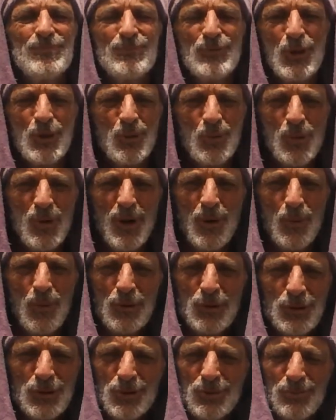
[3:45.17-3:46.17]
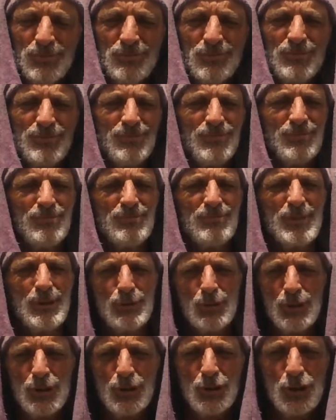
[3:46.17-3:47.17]
Don't know where I was. I
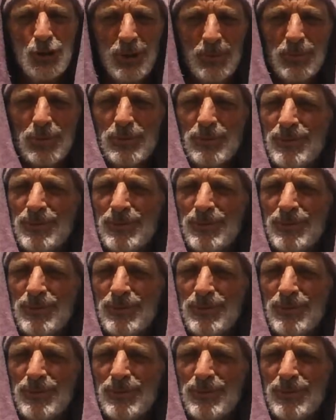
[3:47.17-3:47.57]
was on a ship.